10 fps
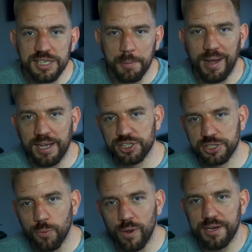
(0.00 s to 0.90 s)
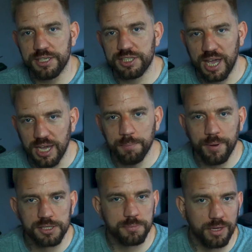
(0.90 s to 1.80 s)
to mask when his
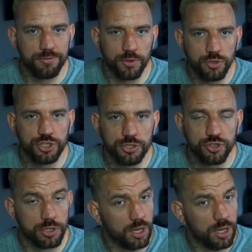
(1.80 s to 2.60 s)
aimbot malfunctions